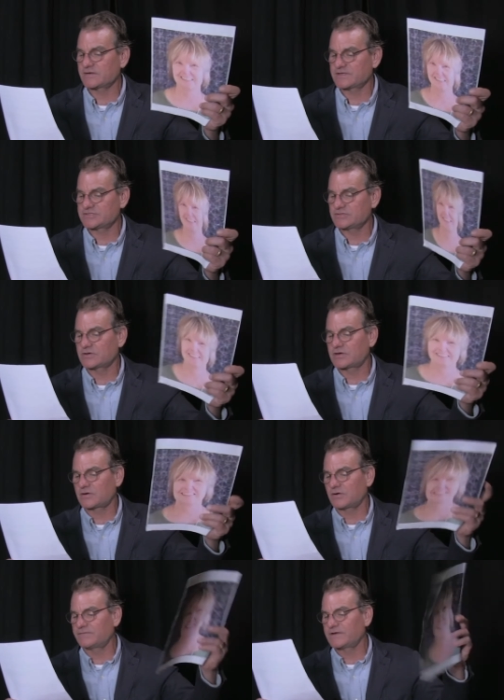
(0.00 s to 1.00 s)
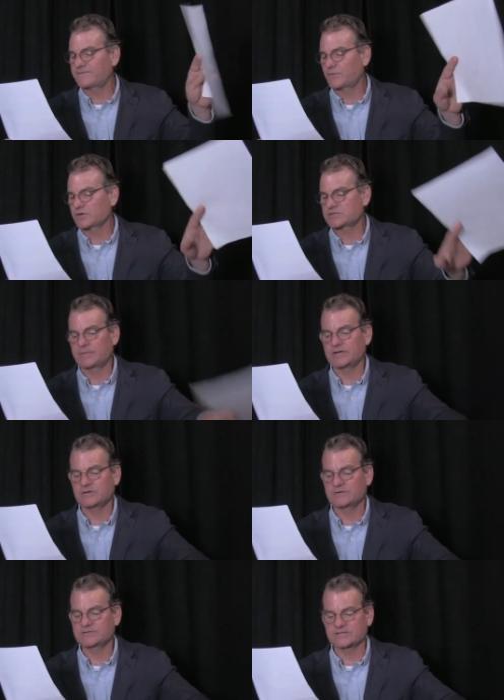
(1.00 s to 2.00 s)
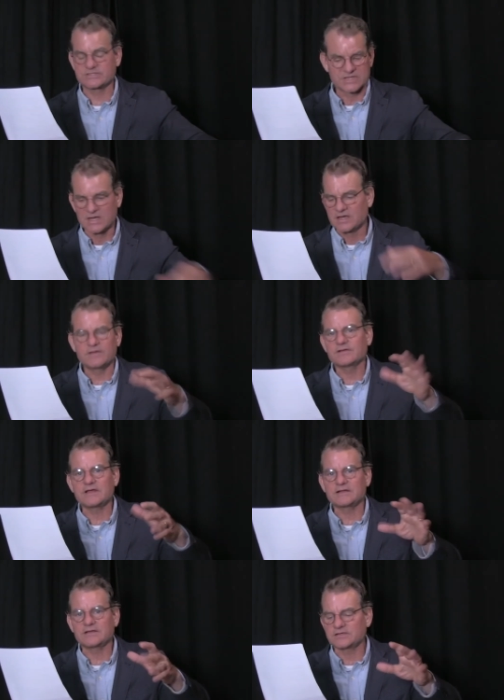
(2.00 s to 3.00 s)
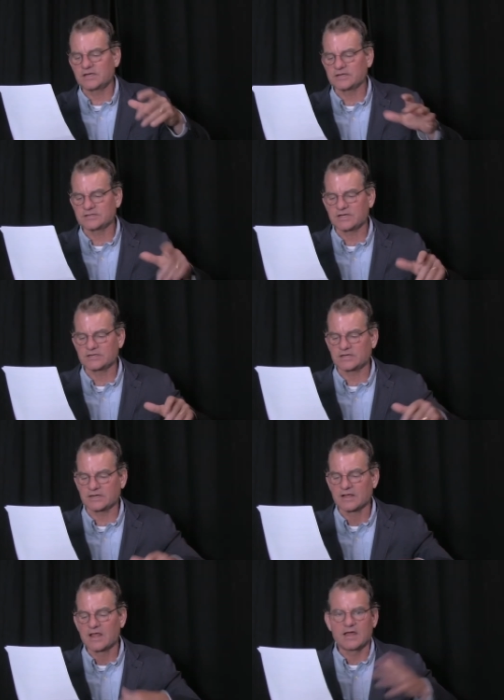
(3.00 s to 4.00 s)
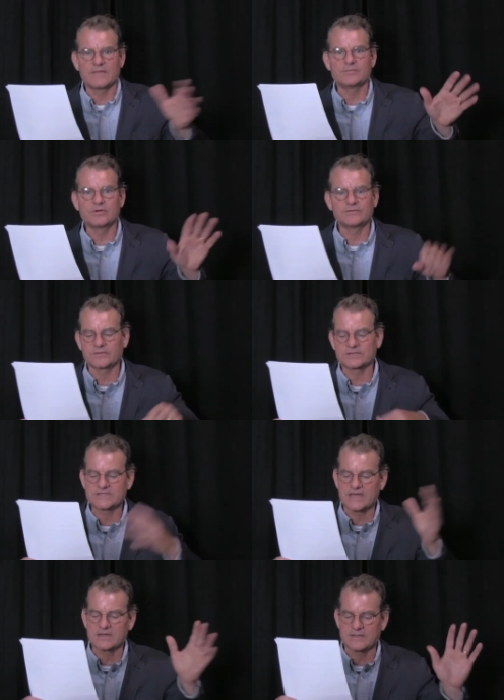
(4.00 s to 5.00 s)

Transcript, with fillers: these new COVID forced budget restrictions. And then talk, talk, talk, talk, talk, talk, talk, and then move to extend